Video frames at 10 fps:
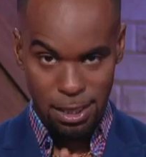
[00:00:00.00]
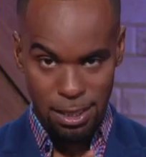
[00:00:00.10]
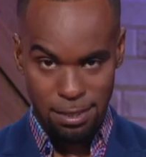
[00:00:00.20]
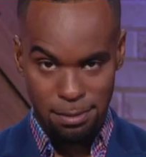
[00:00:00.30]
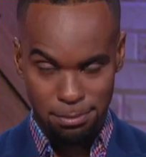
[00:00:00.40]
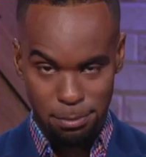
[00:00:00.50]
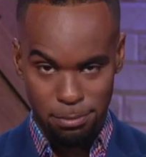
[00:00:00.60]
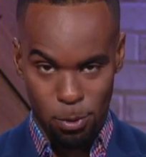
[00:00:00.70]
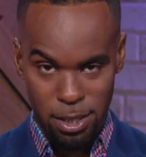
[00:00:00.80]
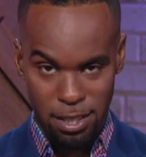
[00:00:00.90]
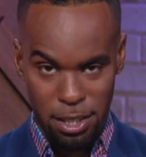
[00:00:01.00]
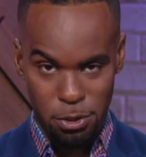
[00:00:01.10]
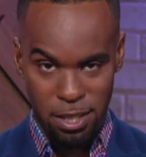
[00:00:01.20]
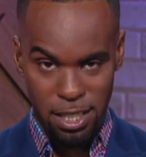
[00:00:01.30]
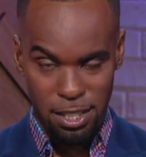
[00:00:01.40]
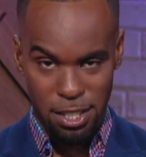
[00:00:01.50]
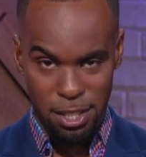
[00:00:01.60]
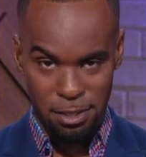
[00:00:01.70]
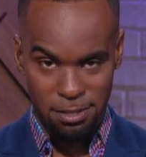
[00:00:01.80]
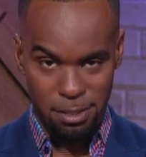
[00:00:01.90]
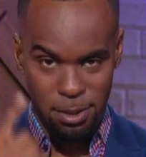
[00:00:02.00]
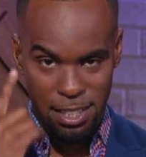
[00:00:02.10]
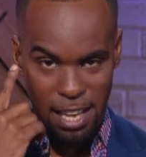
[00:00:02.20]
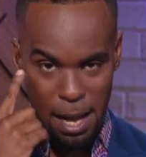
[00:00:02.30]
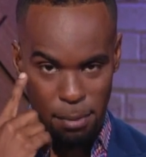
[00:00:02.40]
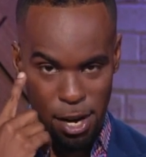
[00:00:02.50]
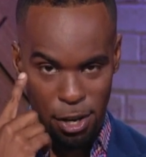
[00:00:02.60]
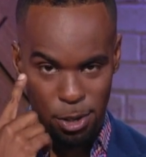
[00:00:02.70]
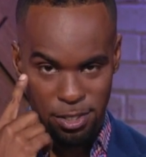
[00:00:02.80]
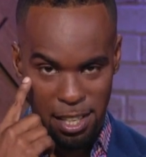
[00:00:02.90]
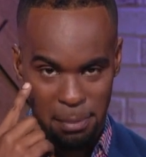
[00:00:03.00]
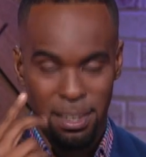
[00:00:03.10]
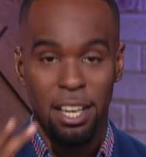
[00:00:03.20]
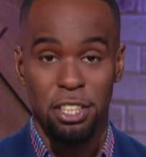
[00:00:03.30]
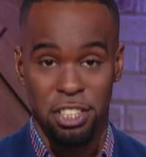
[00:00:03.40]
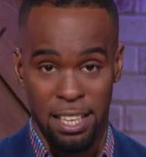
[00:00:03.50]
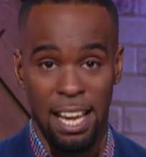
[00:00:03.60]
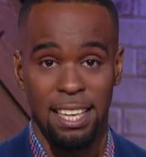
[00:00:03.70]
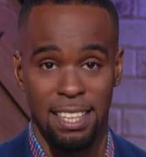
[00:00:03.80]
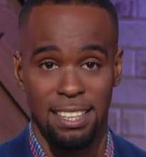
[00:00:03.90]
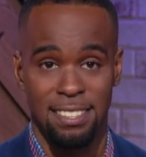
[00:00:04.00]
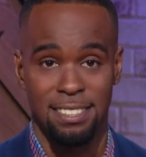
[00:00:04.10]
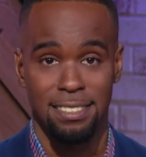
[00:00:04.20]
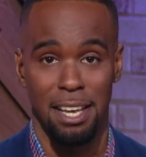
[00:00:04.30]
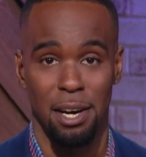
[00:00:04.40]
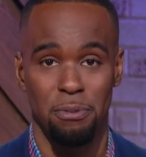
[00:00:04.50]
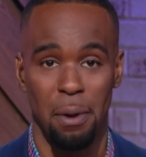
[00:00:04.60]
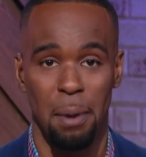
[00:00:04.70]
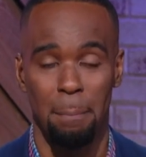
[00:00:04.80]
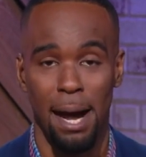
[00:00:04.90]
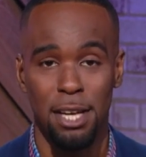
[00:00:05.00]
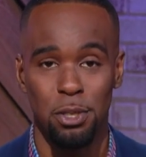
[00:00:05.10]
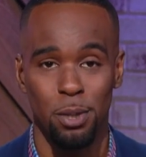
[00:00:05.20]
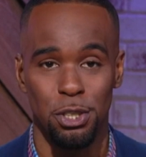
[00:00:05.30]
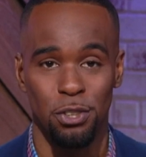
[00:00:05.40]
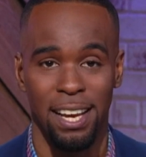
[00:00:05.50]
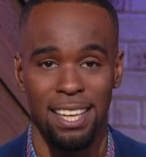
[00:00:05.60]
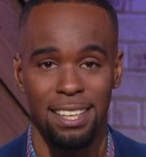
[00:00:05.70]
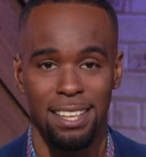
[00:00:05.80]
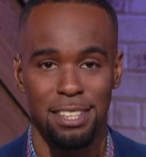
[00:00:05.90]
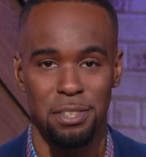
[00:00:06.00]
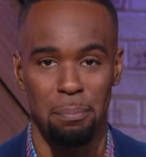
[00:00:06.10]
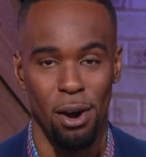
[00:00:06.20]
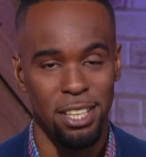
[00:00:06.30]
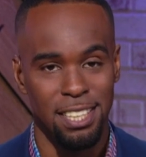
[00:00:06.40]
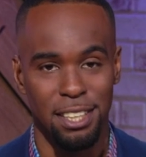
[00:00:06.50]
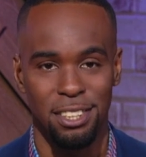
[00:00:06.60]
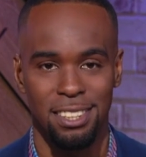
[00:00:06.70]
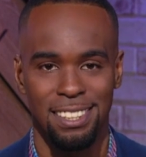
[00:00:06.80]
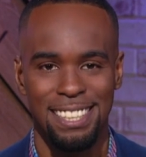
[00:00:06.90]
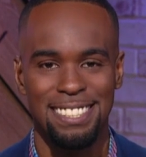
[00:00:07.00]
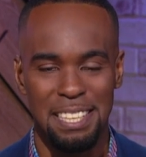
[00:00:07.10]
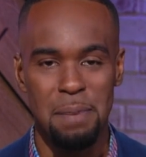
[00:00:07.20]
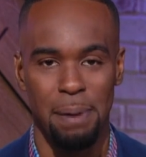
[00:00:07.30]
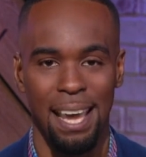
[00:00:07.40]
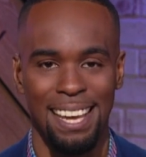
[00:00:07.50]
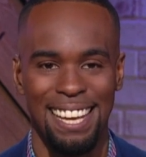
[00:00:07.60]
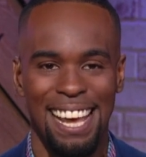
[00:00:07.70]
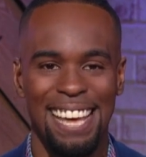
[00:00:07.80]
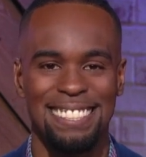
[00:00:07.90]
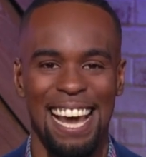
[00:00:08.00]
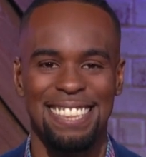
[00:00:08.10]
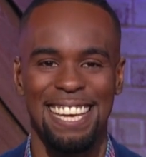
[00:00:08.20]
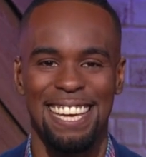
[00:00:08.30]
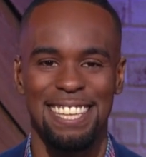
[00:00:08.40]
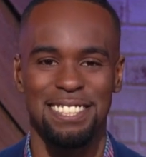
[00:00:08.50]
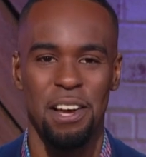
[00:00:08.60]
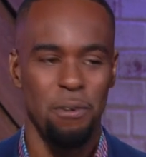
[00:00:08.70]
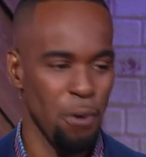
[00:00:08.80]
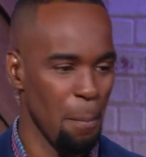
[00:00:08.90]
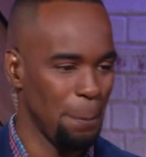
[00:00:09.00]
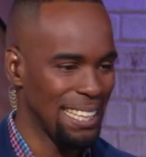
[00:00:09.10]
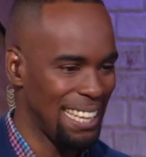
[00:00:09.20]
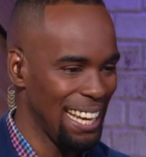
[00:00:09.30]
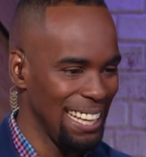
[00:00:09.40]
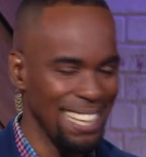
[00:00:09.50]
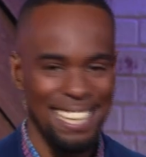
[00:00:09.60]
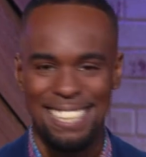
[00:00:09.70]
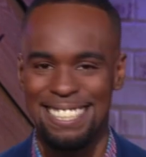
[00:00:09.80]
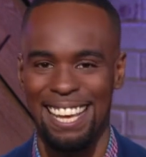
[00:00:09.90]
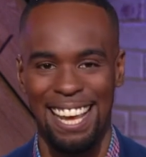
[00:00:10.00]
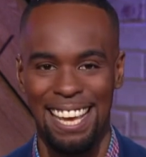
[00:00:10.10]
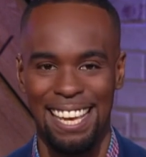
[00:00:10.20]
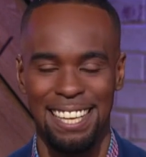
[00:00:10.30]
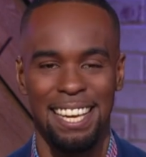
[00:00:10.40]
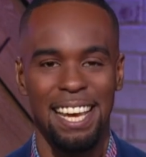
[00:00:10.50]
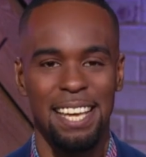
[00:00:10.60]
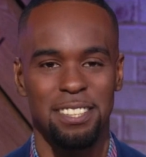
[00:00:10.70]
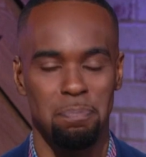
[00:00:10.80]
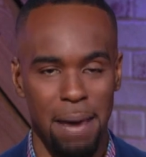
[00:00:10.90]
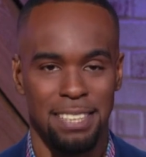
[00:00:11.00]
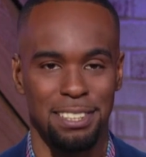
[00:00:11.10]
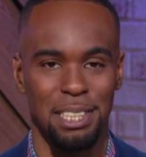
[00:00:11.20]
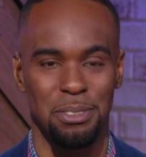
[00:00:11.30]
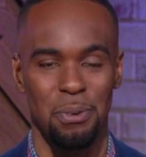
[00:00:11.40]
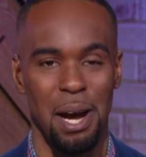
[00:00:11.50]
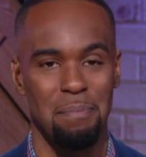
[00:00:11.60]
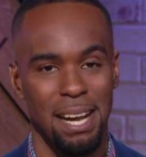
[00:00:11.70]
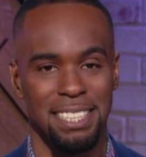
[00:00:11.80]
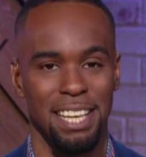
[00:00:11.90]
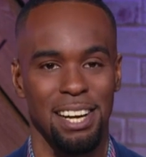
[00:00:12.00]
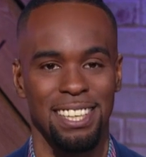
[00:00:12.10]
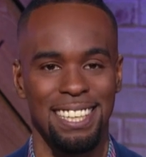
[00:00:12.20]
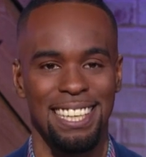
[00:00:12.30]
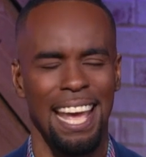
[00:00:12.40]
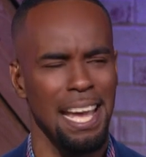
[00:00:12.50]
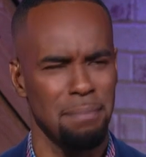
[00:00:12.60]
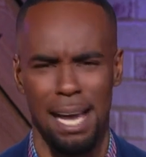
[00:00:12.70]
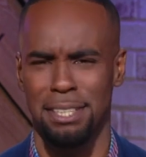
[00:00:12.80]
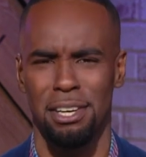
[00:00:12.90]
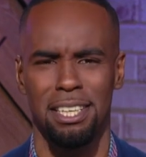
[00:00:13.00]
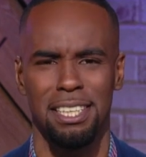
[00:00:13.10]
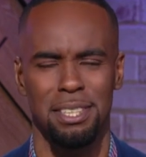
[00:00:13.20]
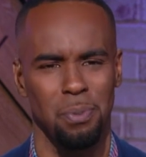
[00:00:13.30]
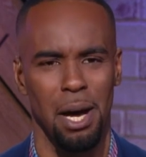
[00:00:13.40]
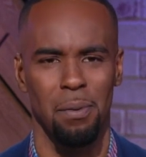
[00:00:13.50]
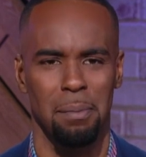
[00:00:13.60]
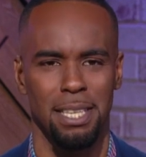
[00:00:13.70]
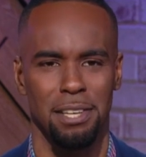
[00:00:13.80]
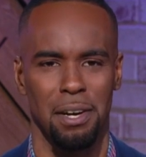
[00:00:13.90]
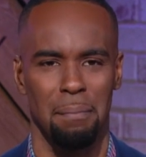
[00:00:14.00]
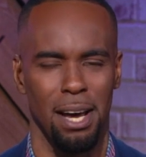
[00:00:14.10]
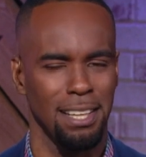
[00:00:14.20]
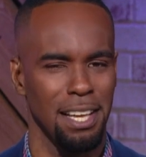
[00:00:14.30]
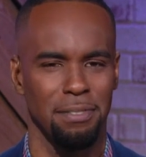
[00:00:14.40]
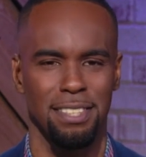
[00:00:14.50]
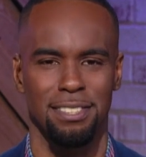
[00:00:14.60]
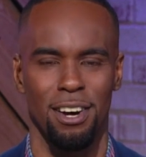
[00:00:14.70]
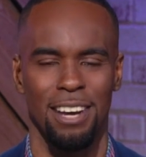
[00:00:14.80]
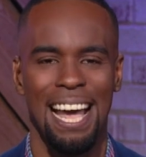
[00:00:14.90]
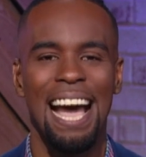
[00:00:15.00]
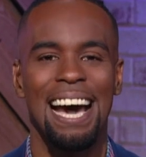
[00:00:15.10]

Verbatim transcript: Listen, one thing you need to know when this eyebrow goes up, shenanigans. Now, from buy you a drink to bartender, T-Pain has got the hits from beginning to end, especially throughout my childhood and my adulthood as well. What am I talking about? I love his song,